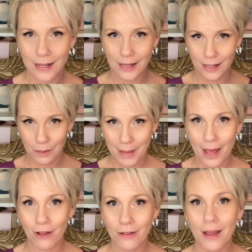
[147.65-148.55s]

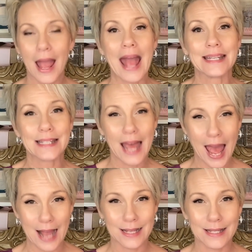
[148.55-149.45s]
Email and
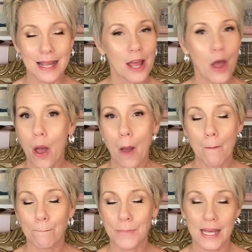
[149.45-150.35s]
text.
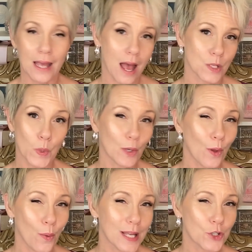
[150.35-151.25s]
Because we don't
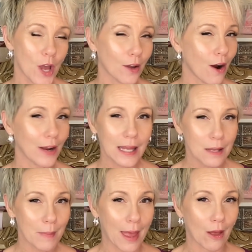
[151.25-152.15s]
always check our
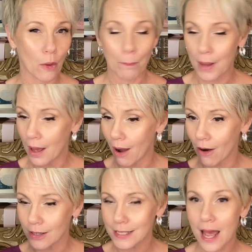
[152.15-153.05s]
email, but
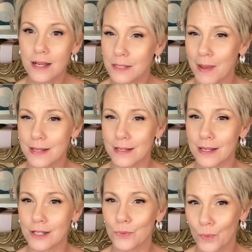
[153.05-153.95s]
our text
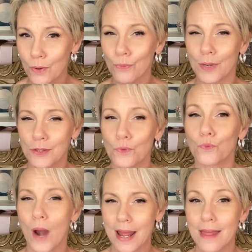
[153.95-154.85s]
message, it's
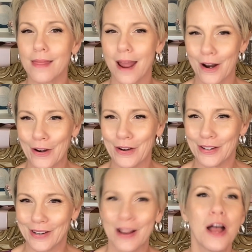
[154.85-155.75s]
right
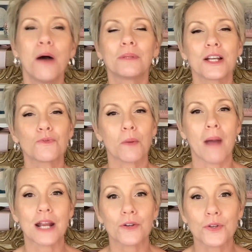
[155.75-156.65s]
there. Plus
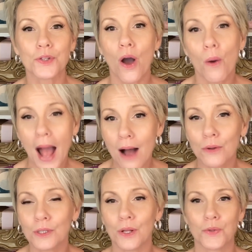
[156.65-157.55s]
reminders go
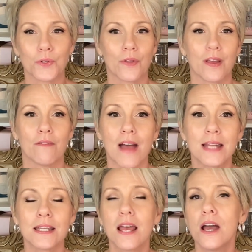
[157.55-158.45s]
out closer to the
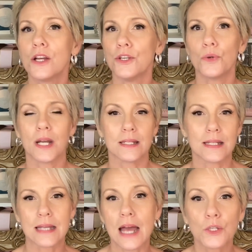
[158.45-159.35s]
event. You can
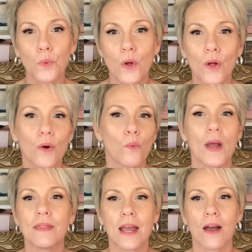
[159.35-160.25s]
schedule
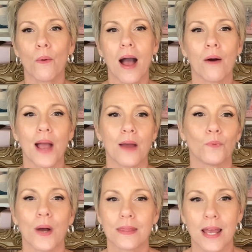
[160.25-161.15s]
when they go out
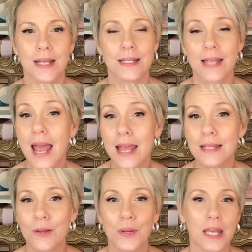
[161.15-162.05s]
and what they say,
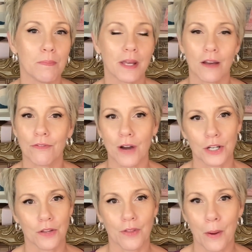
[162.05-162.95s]
so keeping it
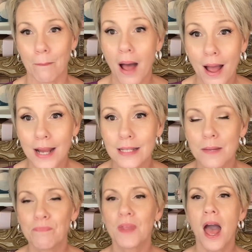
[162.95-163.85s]
fresh in their minds.
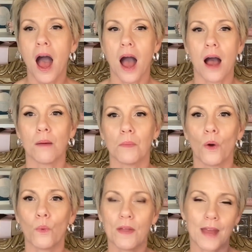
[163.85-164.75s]

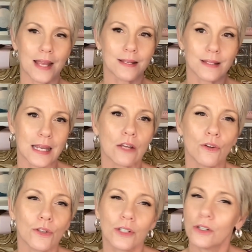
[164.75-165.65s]
With a
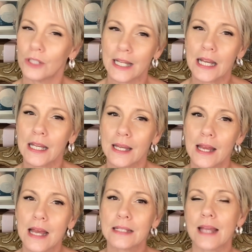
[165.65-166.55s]
single click,
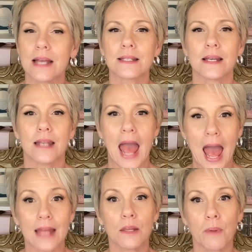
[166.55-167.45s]
guests can
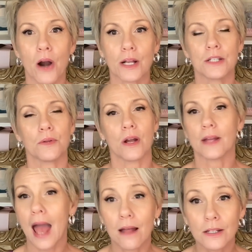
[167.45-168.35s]
add the party to their
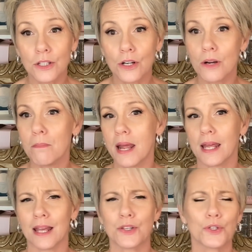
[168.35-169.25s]
calendar,
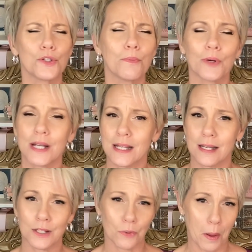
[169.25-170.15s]
making it super
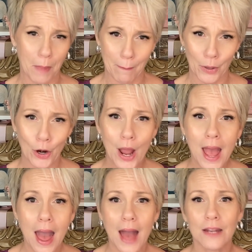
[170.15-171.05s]
easy to remember.
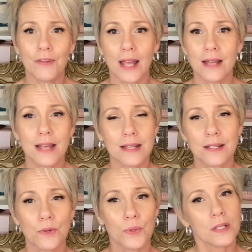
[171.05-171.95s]
And if a guest
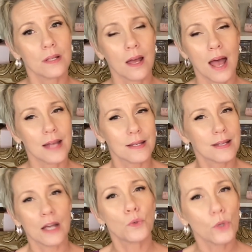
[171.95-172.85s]
has a
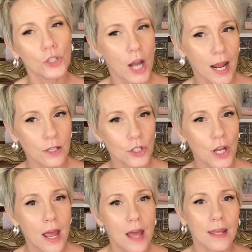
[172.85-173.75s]
schedule change,
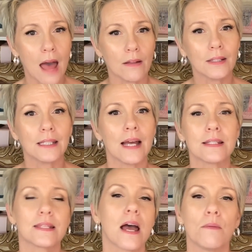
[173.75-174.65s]
Calendly
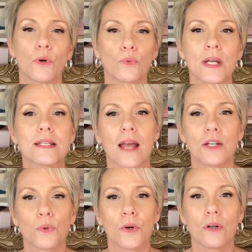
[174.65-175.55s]
lets them
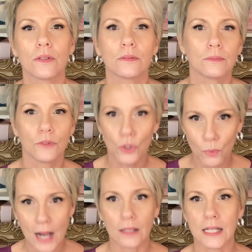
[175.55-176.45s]
reschedule
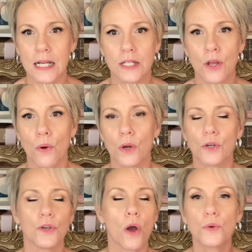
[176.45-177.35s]
directly. So
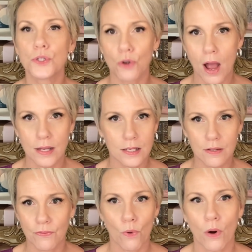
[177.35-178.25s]
no stress
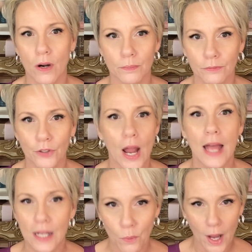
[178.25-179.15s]
for
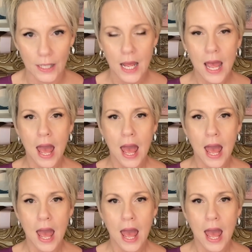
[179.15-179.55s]
anyone.